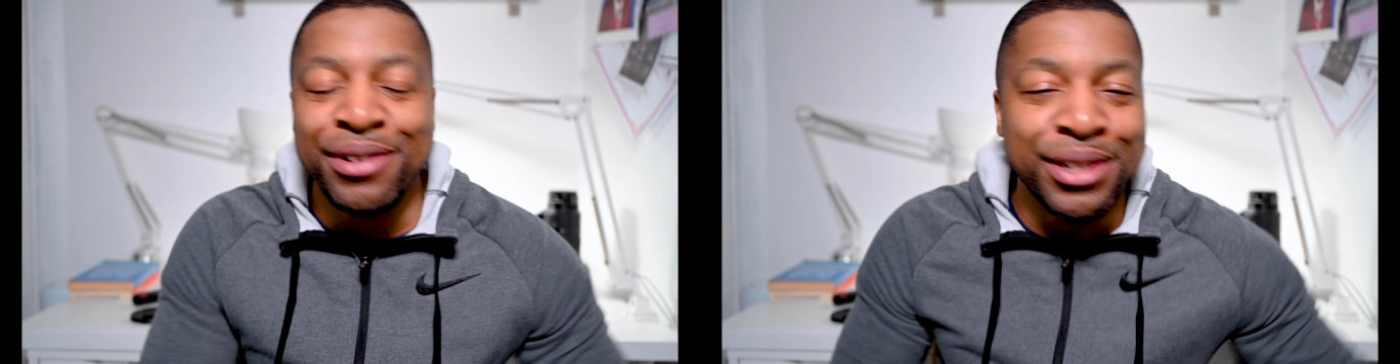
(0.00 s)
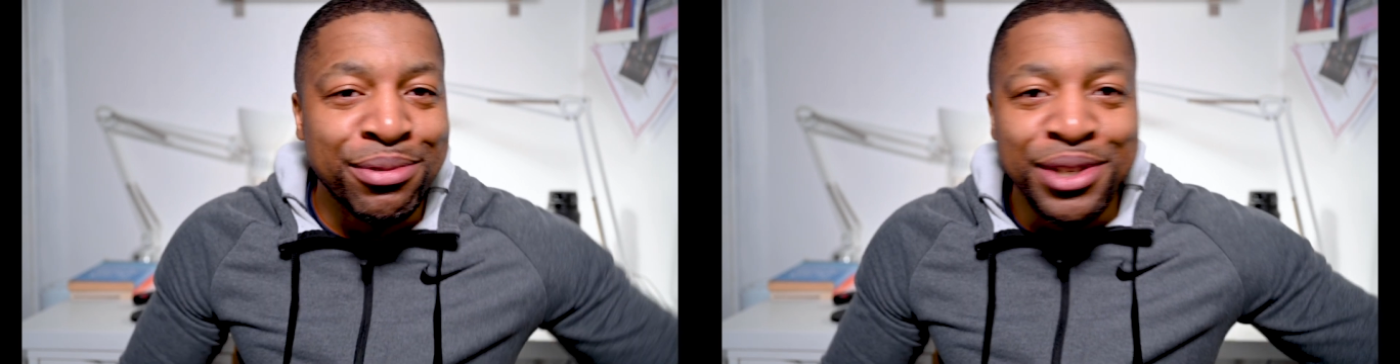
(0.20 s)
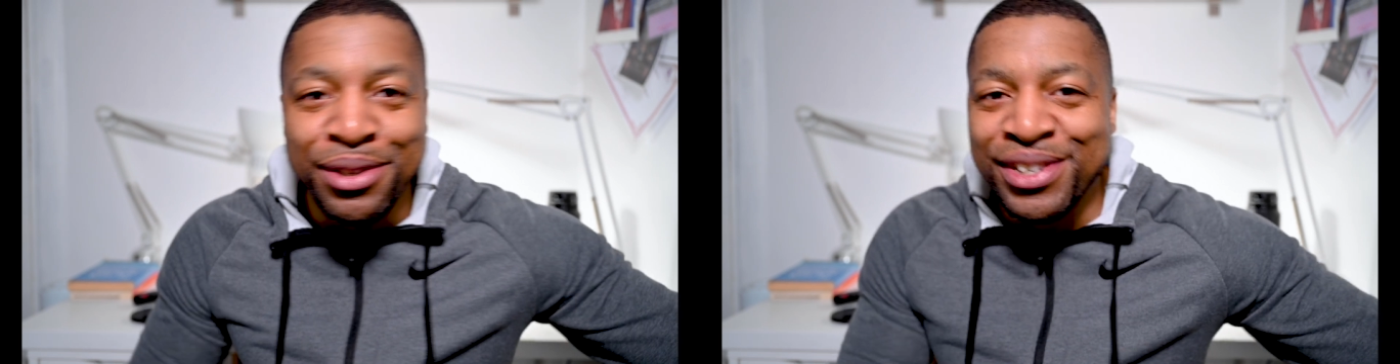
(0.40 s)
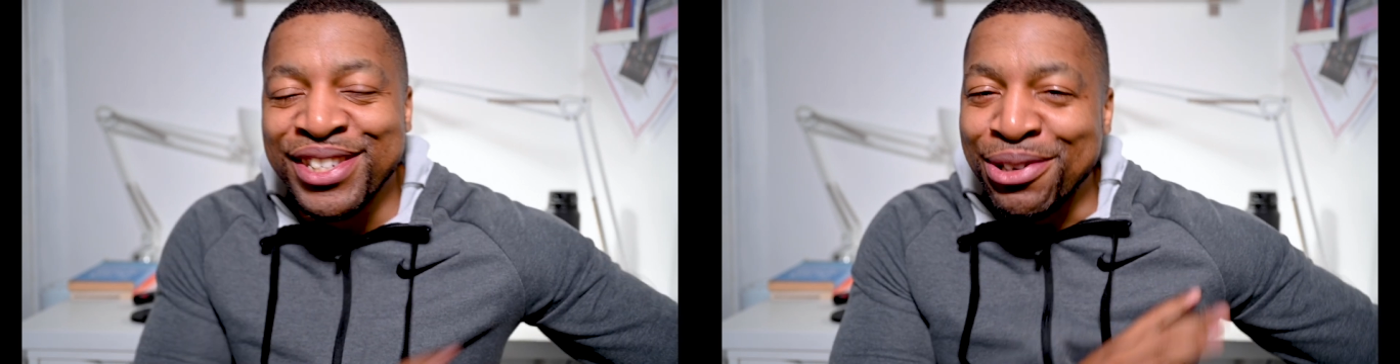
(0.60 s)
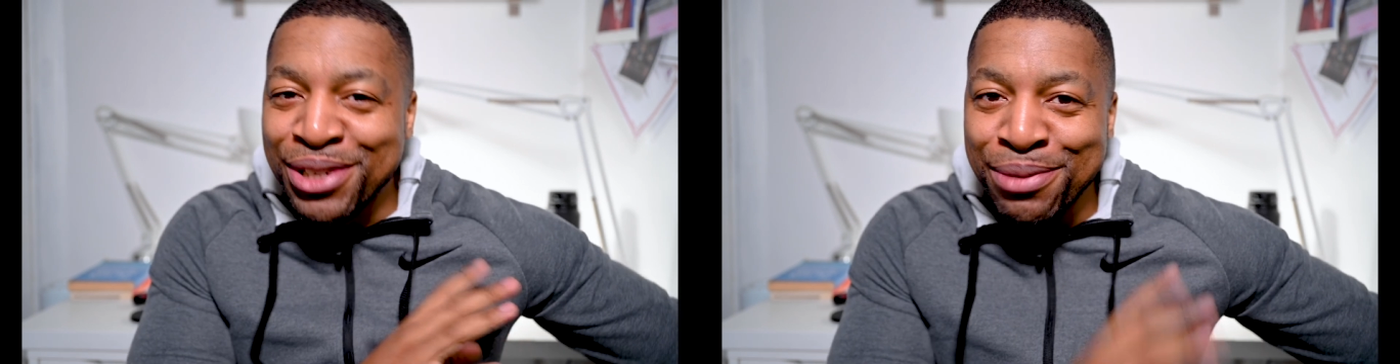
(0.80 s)
So
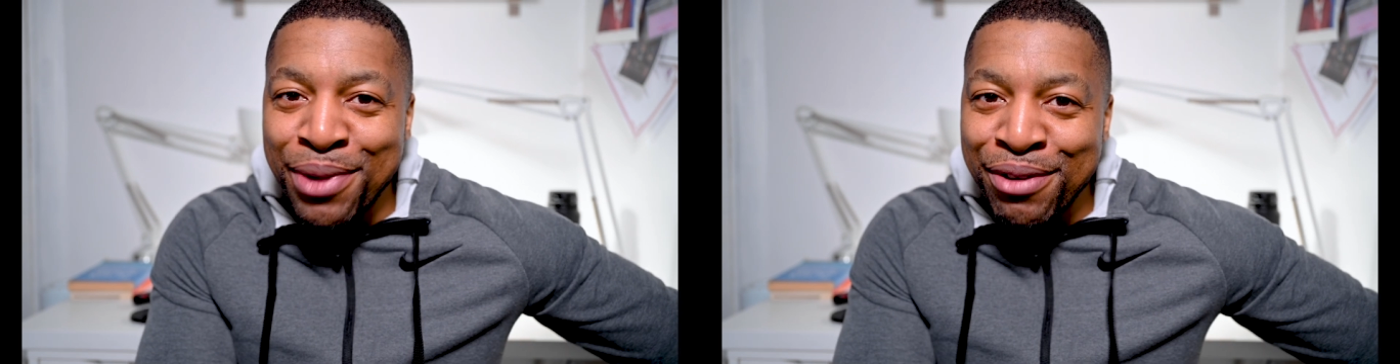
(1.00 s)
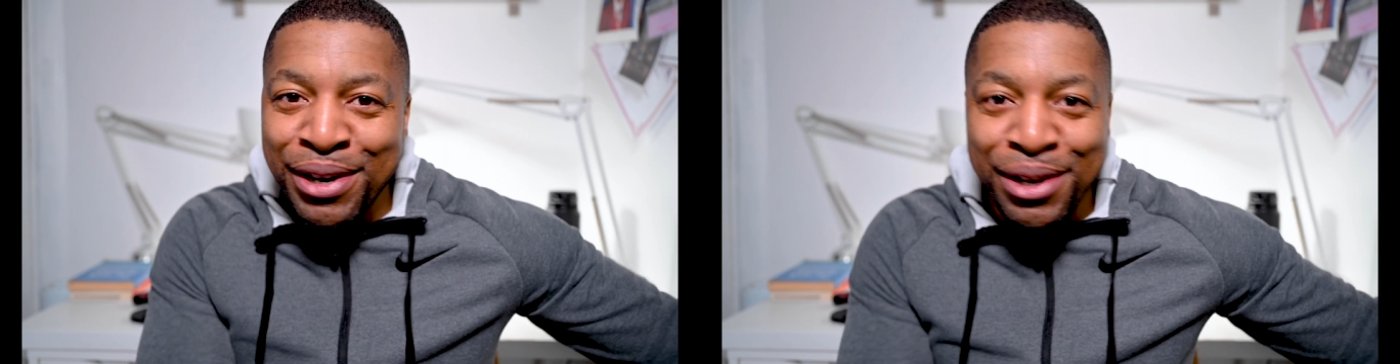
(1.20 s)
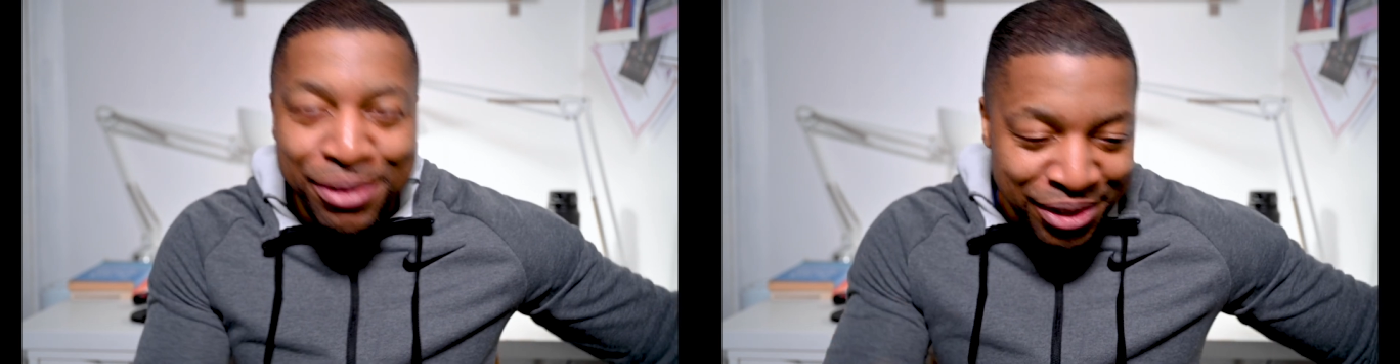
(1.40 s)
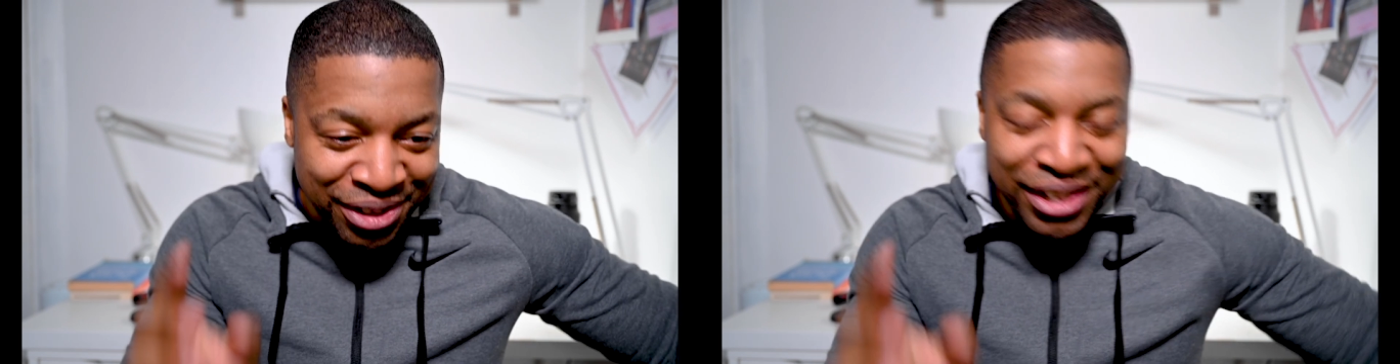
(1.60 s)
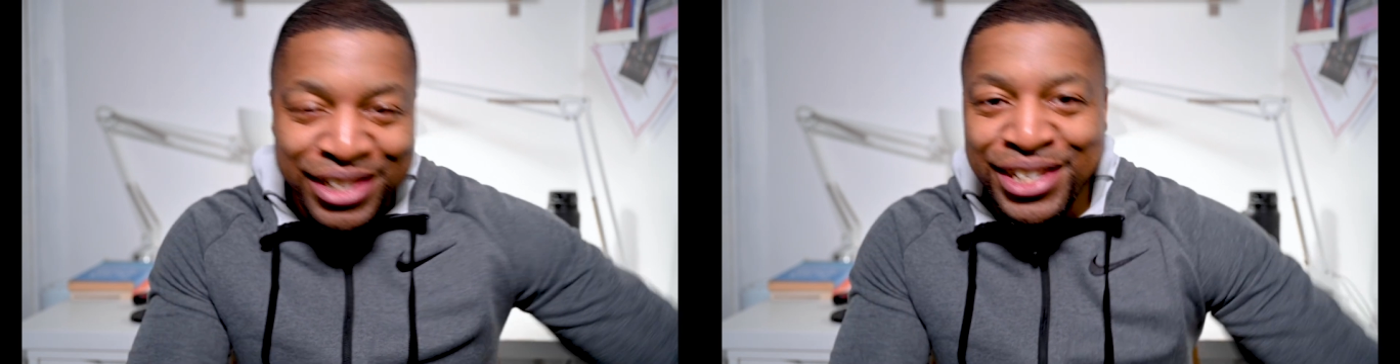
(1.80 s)
tomorrow,
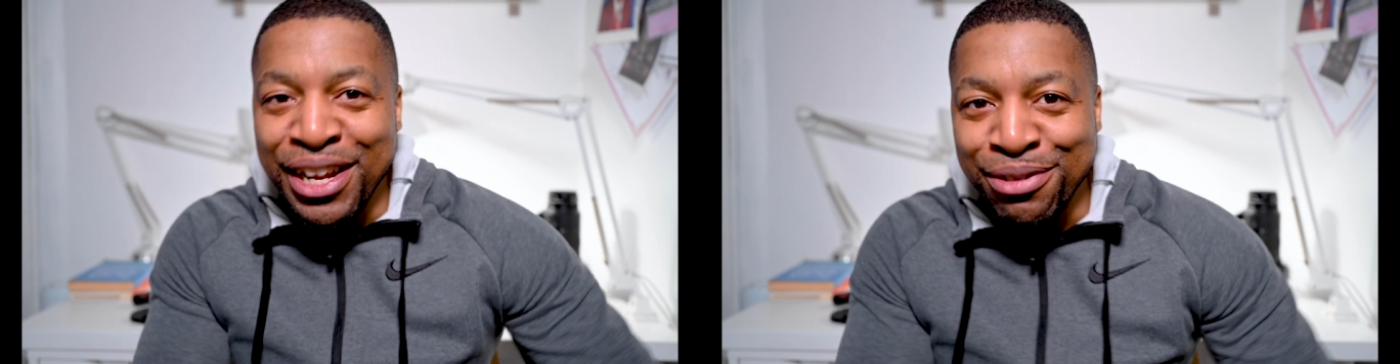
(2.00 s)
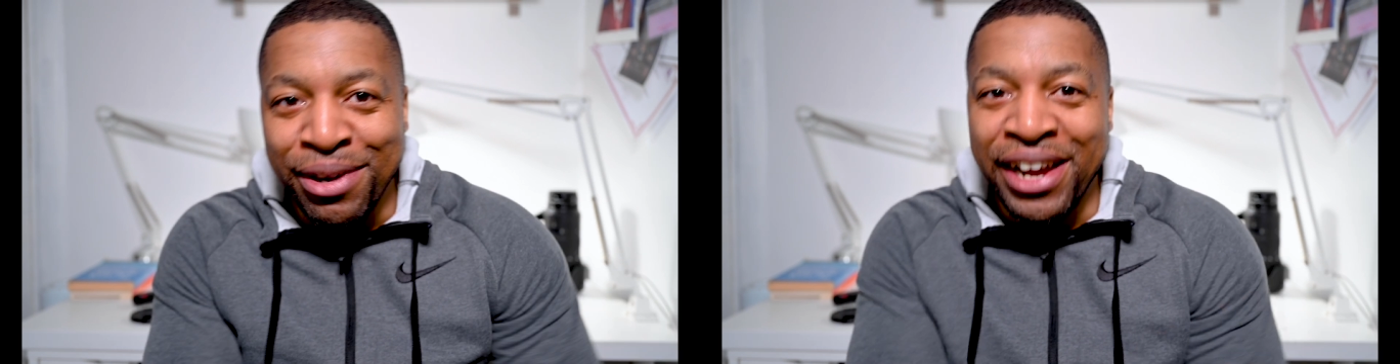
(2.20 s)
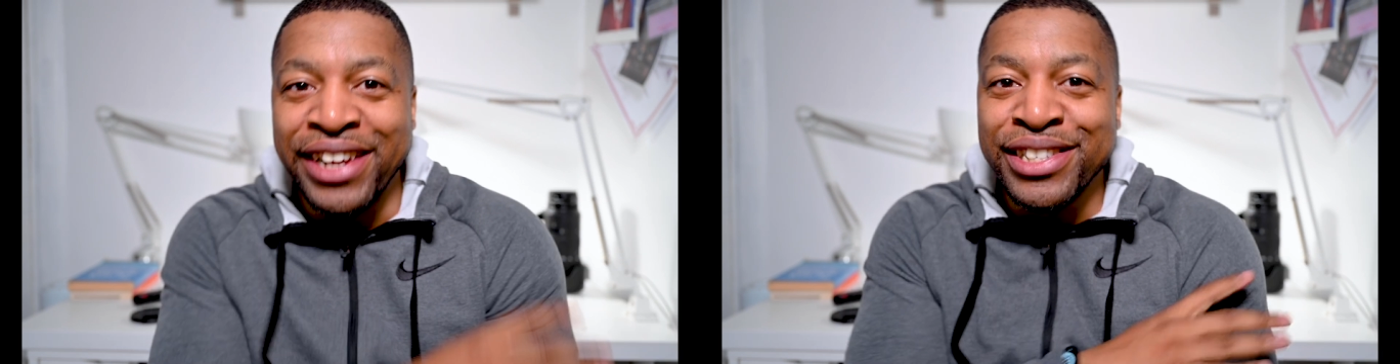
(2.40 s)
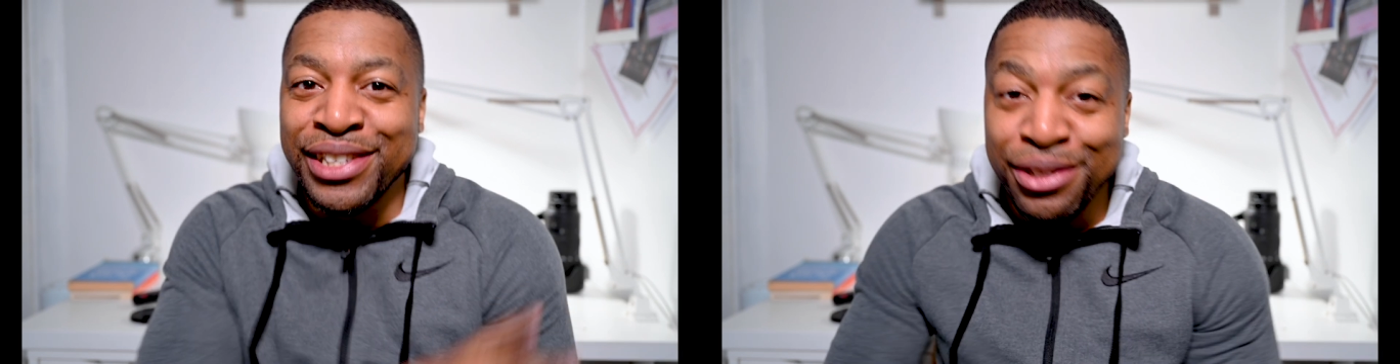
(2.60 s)
sunrise,